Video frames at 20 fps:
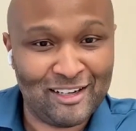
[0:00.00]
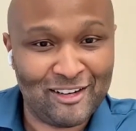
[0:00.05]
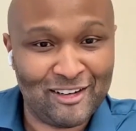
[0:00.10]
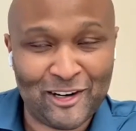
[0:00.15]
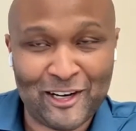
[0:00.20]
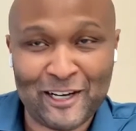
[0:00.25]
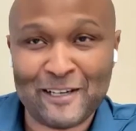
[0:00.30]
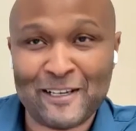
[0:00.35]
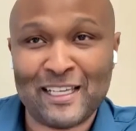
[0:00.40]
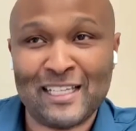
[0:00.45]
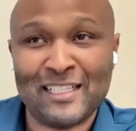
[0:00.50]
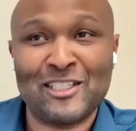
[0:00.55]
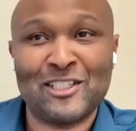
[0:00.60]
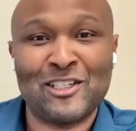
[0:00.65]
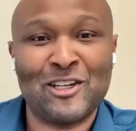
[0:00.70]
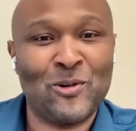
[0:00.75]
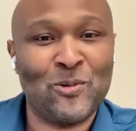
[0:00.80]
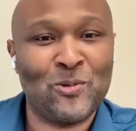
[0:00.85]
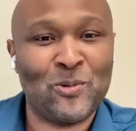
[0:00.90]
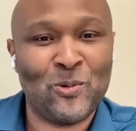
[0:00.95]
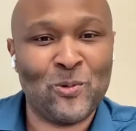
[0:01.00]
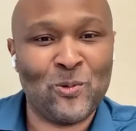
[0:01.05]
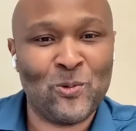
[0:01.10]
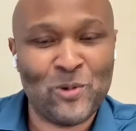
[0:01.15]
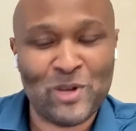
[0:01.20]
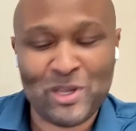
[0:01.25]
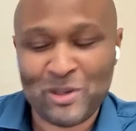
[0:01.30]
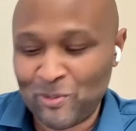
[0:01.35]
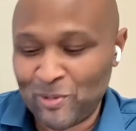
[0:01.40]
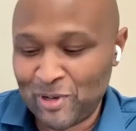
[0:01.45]
All right. And so
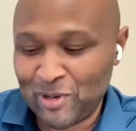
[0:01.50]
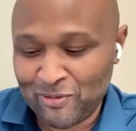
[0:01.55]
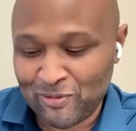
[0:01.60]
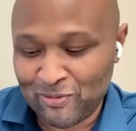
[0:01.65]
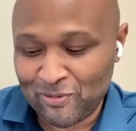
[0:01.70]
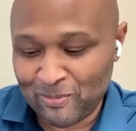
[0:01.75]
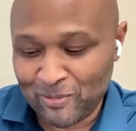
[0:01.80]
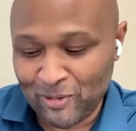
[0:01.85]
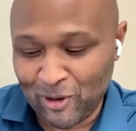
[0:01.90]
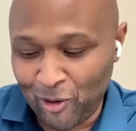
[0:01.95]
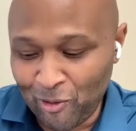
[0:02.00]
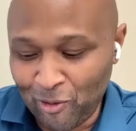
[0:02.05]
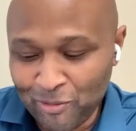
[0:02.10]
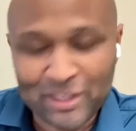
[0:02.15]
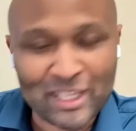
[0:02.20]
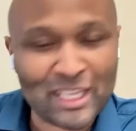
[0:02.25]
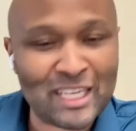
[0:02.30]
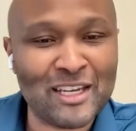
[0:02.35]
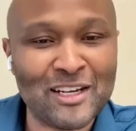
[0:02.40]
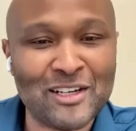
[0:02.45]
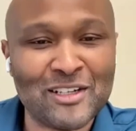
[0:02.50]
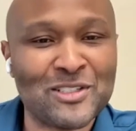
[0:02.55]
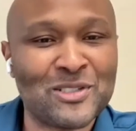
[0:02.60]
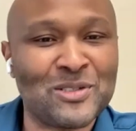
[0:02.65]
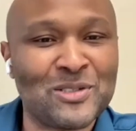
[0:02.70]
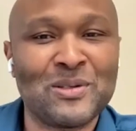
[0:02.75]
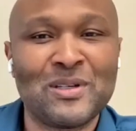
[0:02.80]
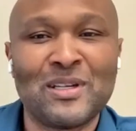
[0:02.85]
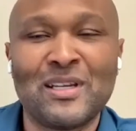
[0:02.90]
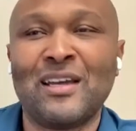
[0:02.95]
we, we've, over the
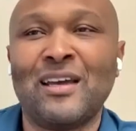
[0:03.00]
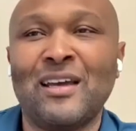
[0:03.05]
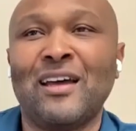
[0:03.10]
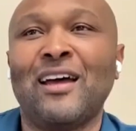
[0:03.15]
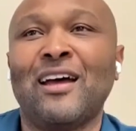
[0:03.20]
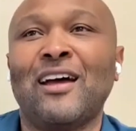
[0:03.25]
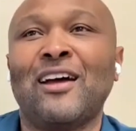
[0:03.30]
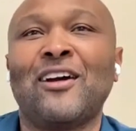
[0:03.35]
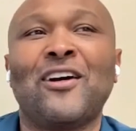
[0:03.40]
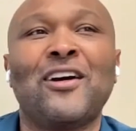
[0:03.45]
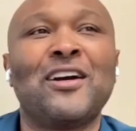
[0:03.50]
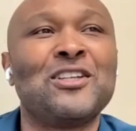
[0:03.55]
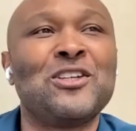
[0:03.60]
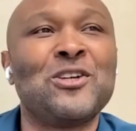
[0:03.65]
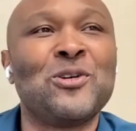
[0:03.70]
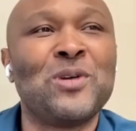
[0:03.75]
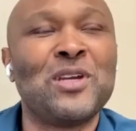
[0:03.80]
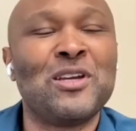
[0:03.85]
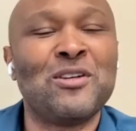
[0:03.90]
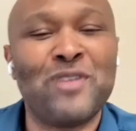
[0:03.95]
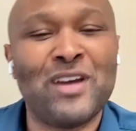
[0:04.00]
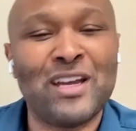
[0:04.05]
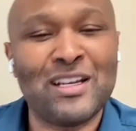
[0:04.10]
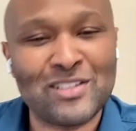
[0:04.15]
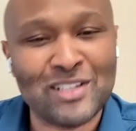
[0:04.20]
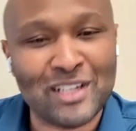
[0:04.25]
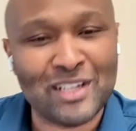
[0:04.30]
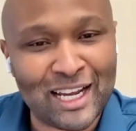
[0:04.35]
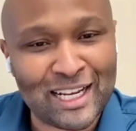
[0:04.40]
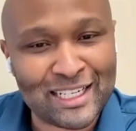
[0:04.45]
years, all right, do we
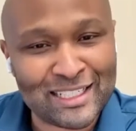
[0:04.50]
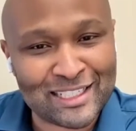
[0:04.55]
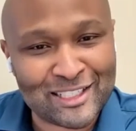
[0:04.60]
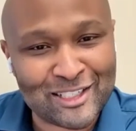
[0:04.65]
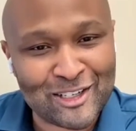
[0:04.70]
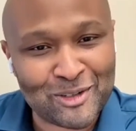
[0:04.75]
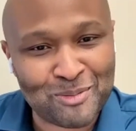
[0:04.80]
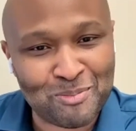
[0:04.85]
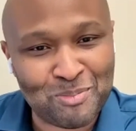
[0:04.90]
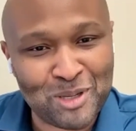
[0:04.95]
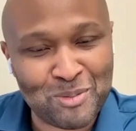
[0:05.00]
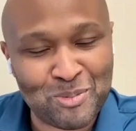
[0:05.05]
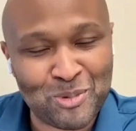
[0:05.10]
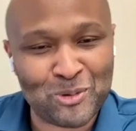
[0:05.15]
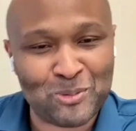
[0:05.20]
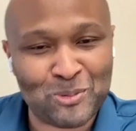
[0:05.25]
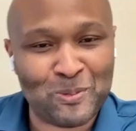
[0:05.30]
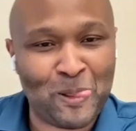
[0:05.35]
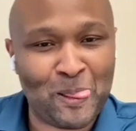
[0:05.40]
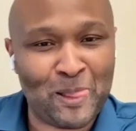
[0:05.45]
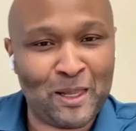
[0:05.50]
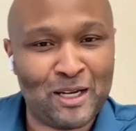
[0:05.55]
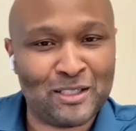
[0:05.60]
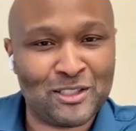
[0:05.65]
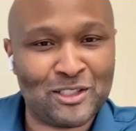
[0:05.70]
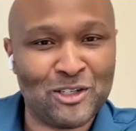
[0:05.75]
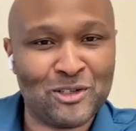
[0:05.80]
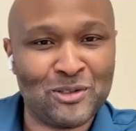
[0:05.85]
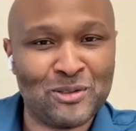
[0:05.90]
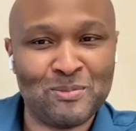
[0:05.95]
evangelize a certain people, a
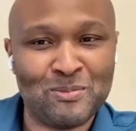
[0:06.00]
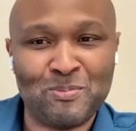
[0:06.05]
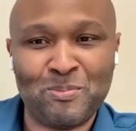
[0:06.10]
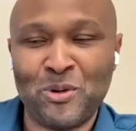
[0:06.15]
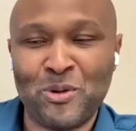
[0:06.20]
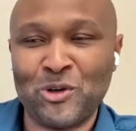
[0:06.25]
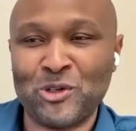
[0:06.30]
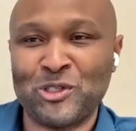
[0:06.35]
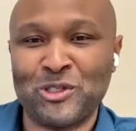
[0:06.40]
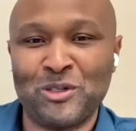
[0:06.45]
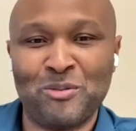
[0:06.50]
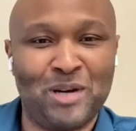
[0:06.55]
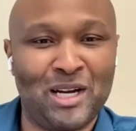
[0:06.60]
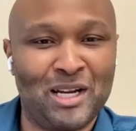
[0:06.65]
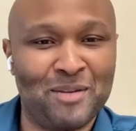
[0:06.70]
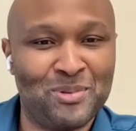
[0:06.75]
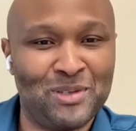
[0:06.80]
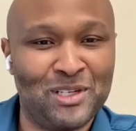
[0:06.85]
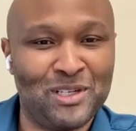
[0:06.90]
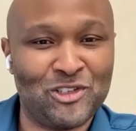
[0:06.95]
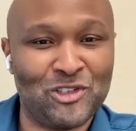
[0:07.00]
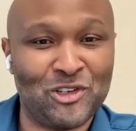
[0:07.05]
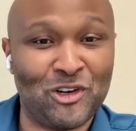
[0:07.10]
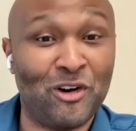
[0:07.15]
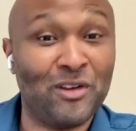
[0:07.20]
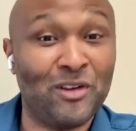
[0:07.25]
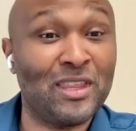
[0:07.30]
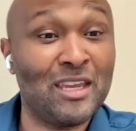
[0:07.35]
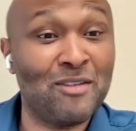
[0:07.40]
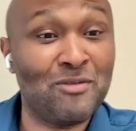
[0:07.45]
certain portion of the population?
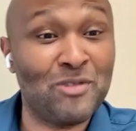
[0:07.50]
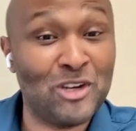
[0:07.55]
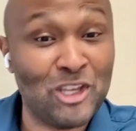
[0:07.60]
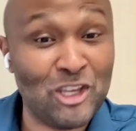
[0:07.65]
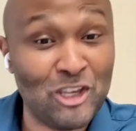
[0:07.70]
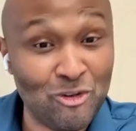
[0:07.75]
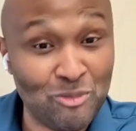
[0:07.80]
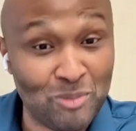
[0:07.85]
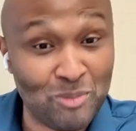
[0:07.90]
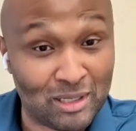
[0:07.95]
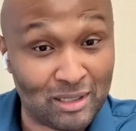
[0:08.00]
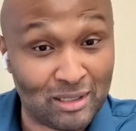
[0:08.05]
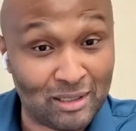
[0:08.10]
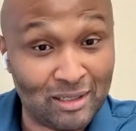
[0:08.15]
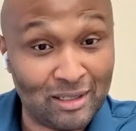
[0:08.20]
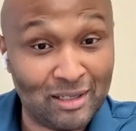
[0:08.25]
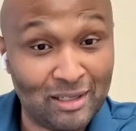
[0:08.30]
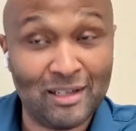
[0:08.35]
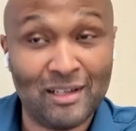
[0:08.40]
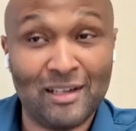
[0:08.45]
Are they even human?